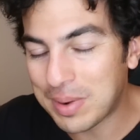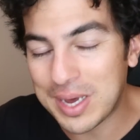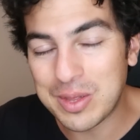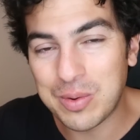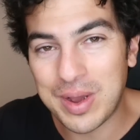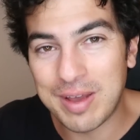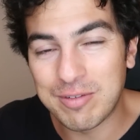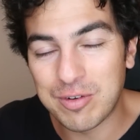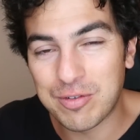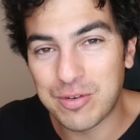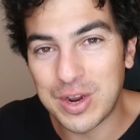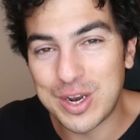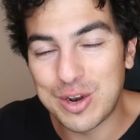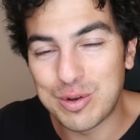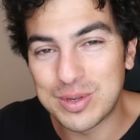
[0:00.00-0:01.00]
By the way, I have a
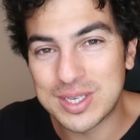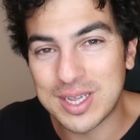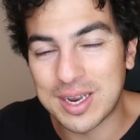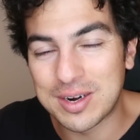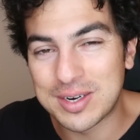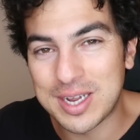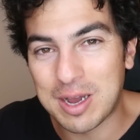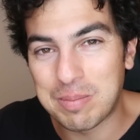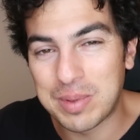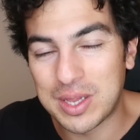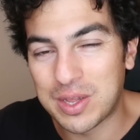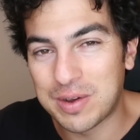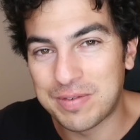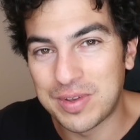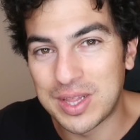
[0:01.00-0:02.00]
free newsletter down
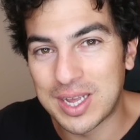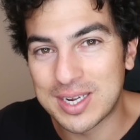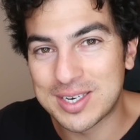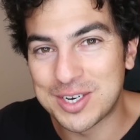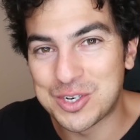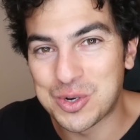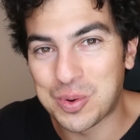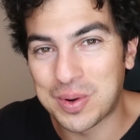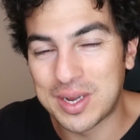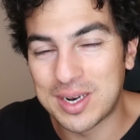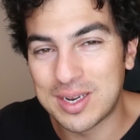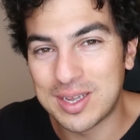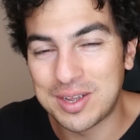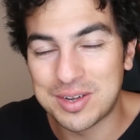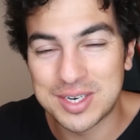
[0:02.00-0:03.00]
below if you'd like to
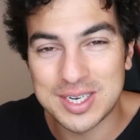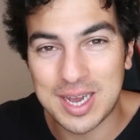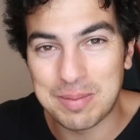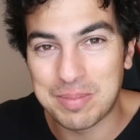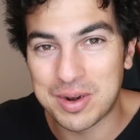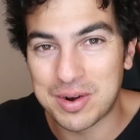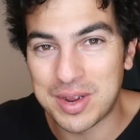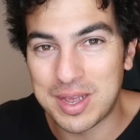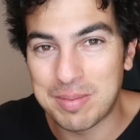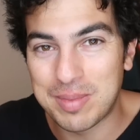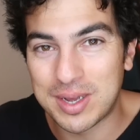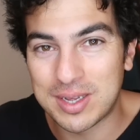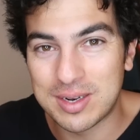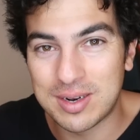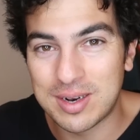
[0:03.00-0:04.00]
join. You can type in your
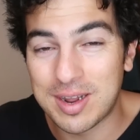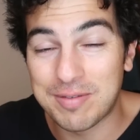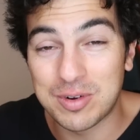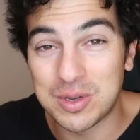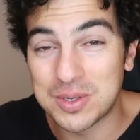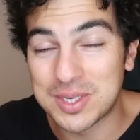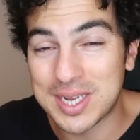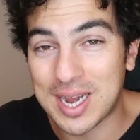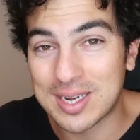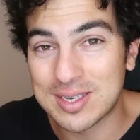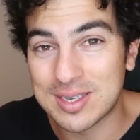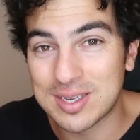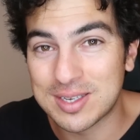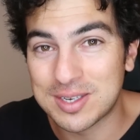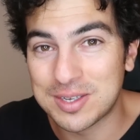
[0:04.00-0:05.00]
email and never lose
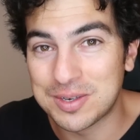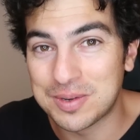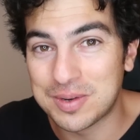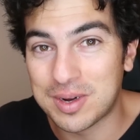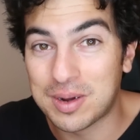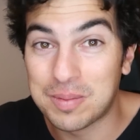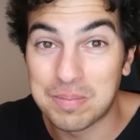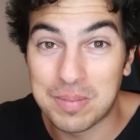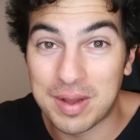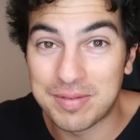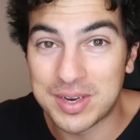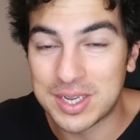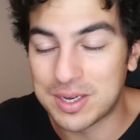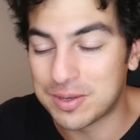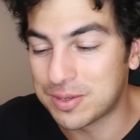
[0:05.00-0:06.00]
access to my
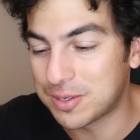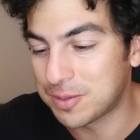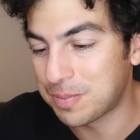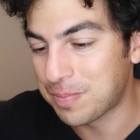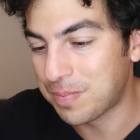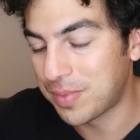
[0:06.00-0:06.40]
videos